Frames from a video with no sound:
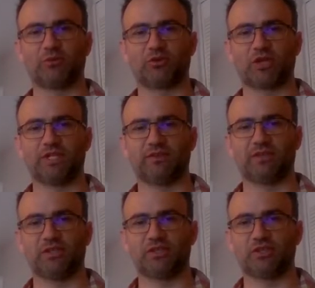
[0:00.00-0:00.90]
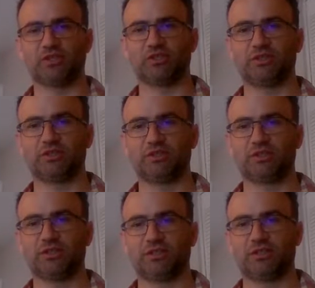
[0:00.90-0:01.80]
the organization.
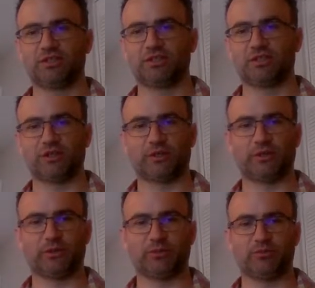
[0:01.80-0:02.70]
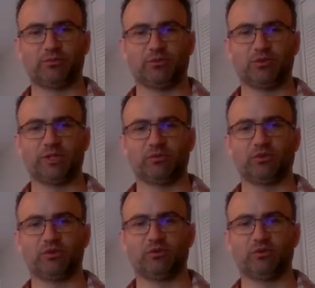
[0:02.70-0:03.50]
You can also,